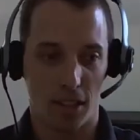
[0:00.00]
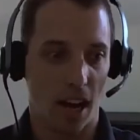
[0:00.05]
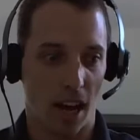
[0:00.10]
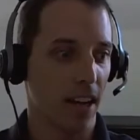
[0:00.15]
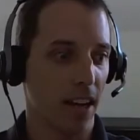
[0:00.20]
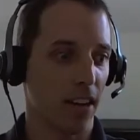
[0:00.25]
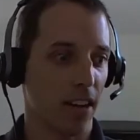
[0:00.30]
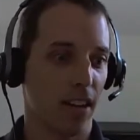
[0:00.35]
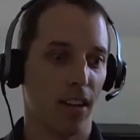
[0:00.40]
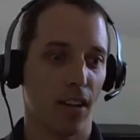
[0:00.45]

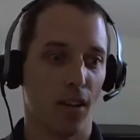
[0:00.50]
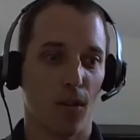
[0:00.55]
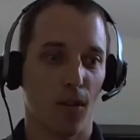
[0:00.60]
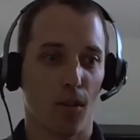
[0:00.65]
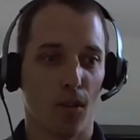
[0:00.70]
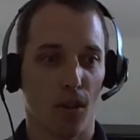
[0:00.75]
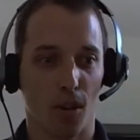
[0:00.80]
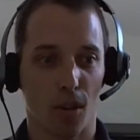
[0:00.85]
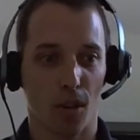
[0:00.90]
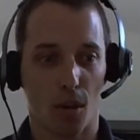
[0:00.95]

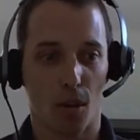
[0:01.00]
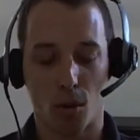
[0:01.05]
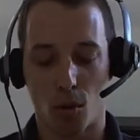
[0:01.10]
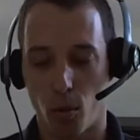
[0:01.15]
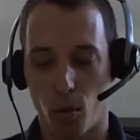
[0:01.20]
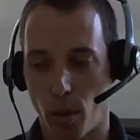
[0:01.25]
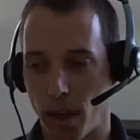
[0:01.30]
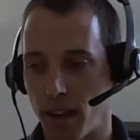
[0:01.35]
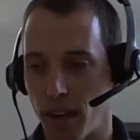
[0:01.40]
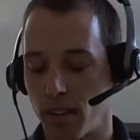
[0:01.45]
dieting
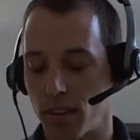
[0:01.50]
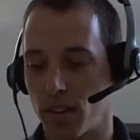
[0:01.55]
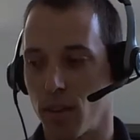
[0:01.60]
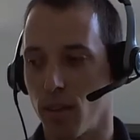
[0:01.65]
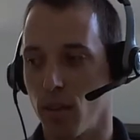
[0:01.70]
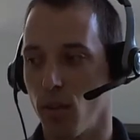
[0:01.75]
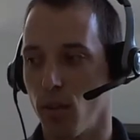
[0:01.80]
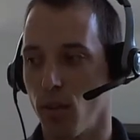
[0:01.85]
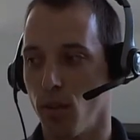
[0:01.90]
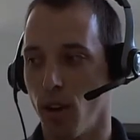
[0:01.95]
or
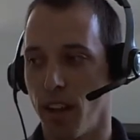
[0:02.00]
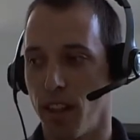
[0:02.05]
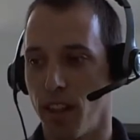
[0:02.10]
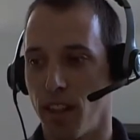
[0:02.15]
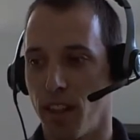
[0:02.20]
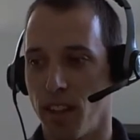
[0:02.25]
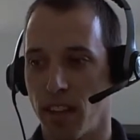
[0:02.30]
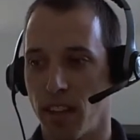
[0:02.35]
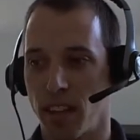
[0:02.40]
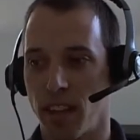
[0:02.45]
weight or
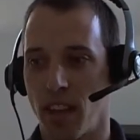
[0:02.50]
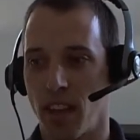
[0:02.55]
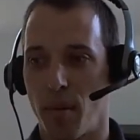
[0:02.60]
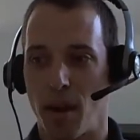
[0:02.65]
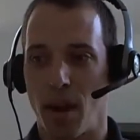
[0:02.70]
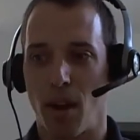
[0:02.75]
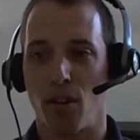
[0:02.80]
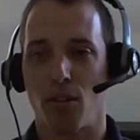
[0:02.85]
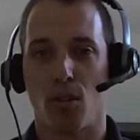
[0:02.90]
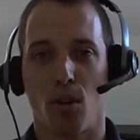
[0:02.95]
anything like that,
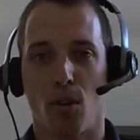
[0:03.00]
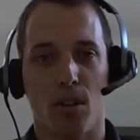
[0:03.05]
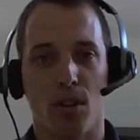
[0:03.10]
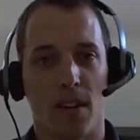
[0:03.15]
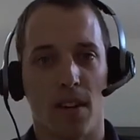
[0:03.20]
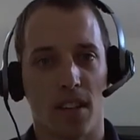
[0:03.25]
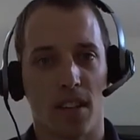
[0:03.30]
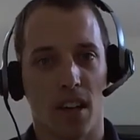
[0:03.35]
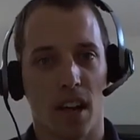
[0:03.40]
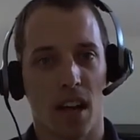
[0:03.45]
but I was old
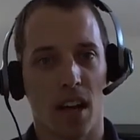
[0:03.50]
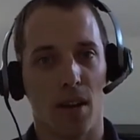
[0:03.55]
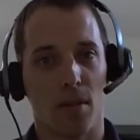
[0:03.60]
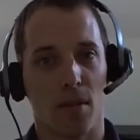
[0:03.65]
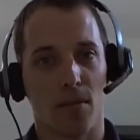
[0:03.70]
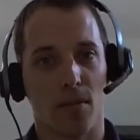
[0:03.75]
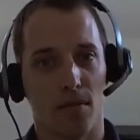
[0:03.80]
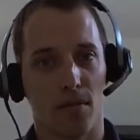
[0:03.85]
enough to kind of